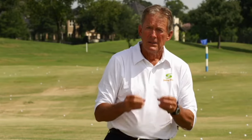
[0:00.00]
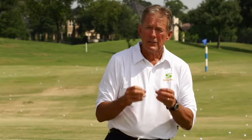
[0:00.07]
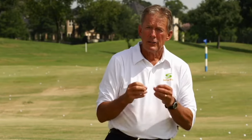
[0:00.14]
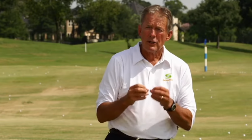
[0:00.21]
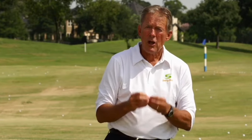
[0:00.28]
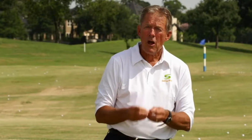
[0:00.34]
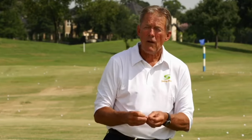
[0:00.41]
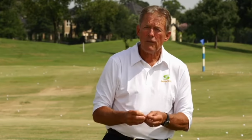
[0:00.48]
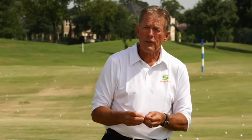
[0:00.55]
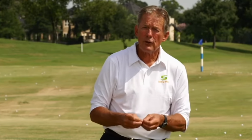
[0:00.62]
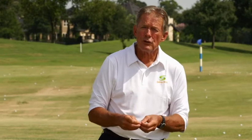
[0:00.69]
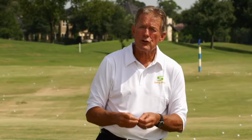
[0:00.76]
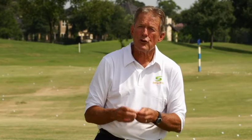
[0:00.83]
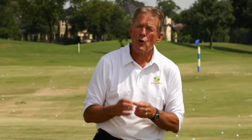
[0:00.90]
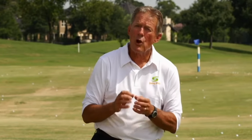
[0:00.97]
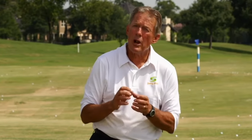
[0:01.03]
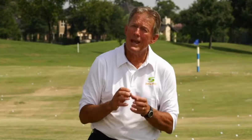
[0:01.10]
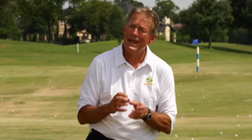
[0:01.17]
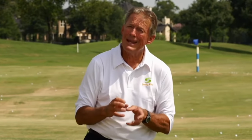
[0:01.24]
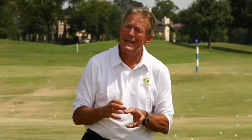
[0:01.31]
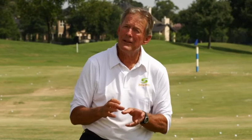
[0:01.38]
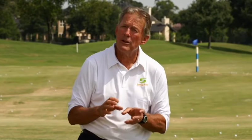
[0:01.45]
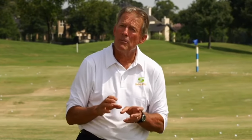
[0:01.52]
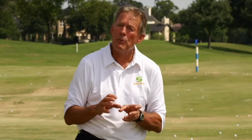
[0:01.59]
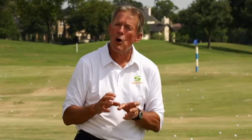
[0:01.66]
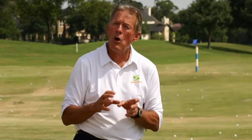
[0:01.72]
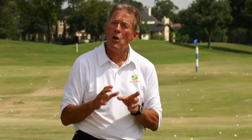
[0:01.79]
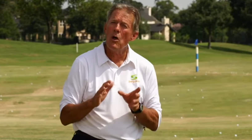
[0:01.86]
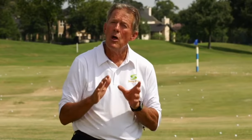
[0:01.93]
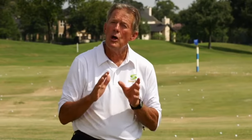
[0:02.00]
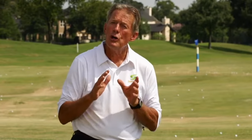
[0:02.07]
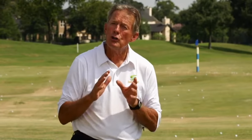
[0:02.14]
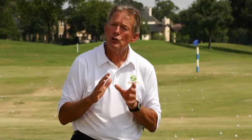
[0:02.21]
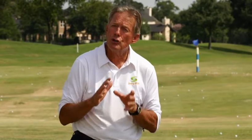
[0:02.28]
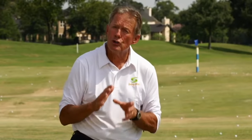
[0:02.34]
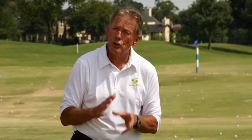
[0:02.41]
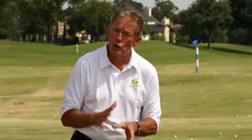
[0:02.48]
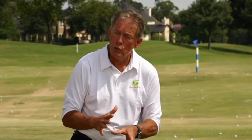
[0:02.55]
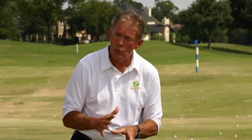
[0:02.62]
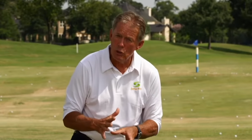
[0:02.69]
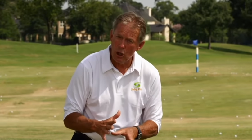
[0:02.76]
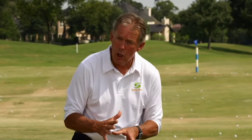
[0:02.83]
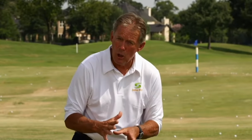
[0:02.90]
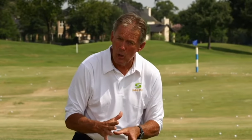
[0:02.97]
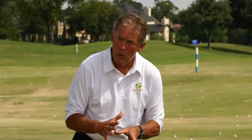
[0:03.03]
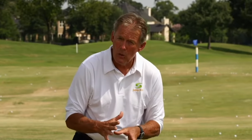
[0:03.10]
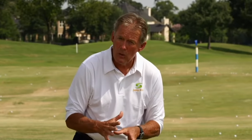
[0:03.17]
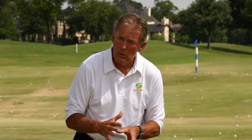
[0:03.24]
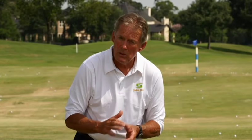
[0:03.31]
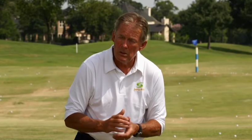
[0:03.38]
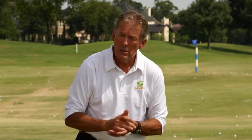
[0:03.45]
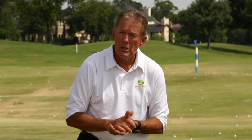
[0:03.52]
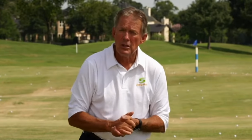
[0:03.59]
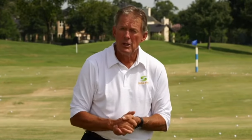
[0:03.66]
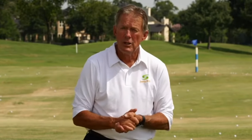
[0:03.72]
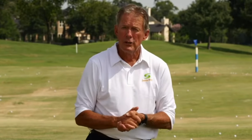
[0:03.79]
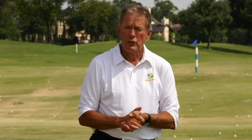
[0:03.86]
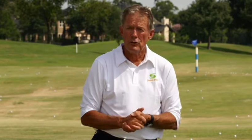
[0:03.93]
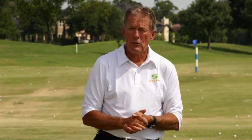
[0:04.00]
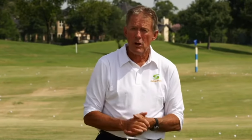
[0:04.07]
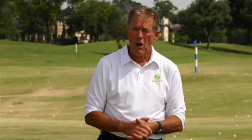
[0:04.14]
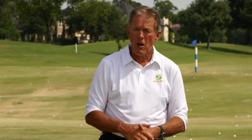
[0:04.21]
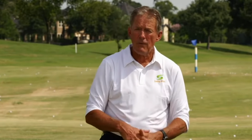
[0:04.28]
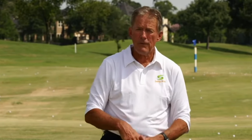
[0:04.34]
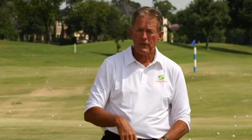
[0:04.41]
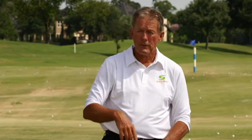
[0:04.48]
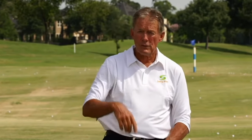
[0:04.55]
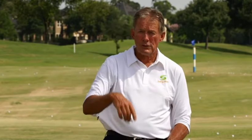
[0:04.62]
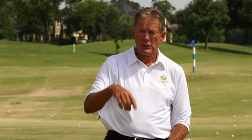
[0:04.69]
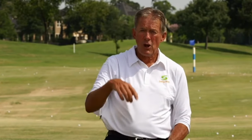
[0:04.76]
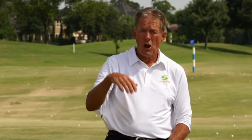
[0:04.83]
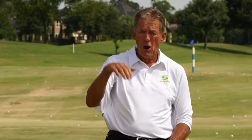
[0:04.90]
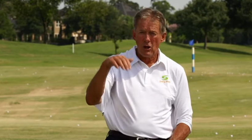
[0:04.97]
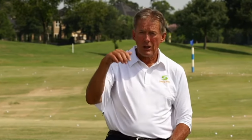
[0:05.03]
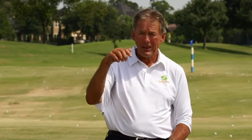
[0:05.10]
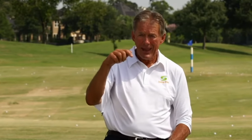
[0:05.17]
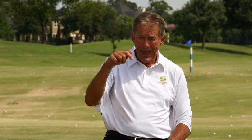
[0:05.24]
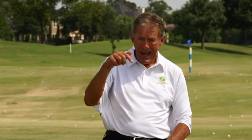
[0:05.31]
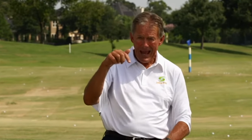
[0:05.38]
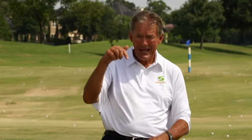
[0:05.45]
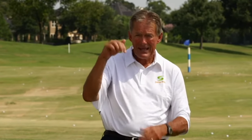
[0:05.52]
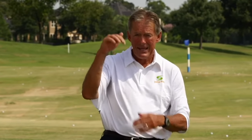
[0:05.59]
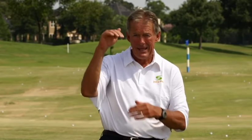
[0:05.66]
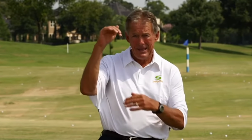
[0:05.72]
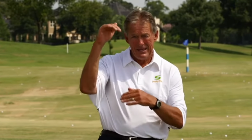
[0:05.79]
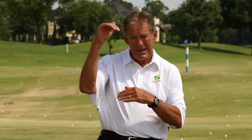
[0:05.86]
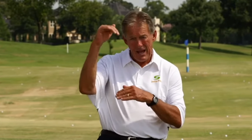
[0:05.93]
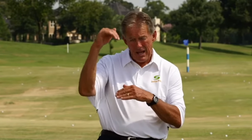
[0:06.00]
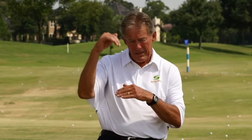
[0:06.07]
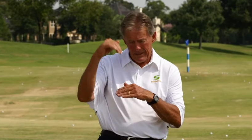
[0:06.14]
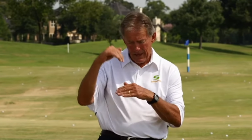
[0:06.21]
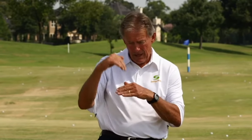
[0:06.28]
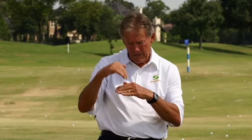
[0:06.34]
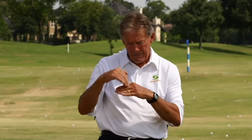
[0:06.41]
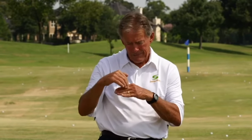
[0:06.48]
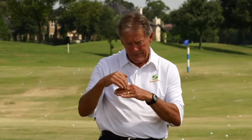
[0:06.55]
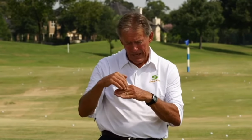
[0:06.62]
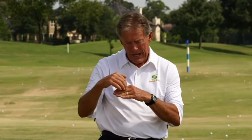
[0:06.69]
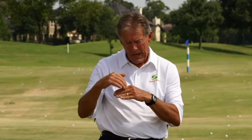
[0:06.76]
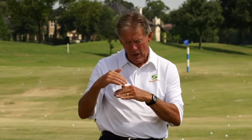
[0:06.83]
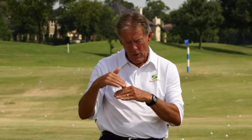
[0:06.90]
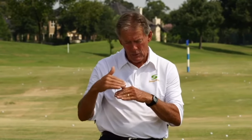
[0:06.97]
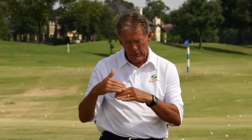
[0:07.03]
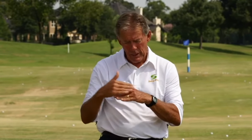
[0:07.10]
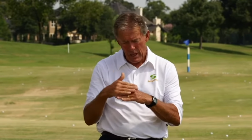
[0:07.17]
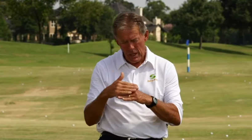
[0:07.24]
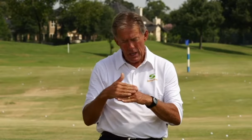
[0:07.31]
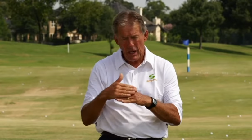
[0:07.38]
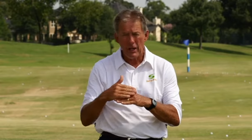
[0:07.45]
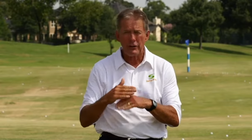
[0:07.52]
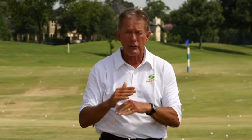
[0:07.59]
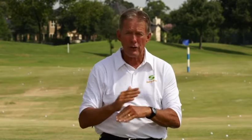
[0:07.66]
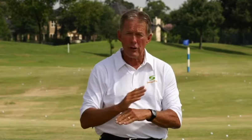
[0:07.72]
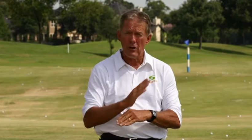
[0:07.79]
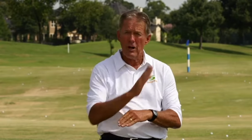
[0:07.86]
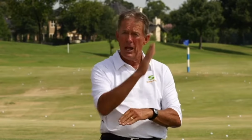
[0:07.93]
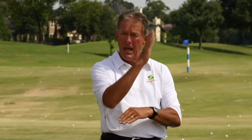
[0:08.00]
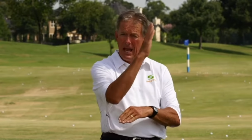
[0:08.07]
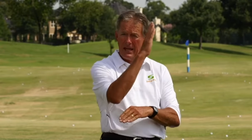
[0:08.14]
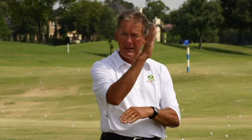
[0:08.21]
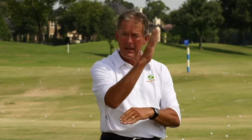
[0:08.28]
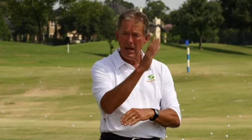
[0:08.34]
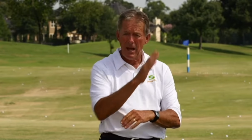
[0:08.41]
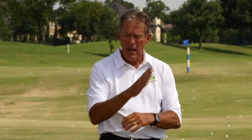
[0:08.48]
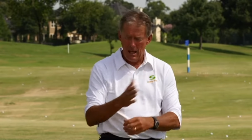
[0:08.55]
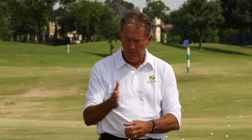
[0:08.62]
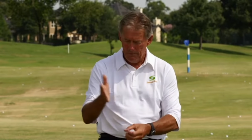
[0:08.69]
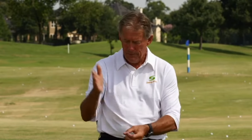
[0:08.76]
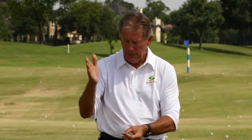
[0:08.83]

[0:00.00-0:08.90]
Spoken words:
Golfers who are hitting the ball too low, you golfers are lacking enough down, under, and up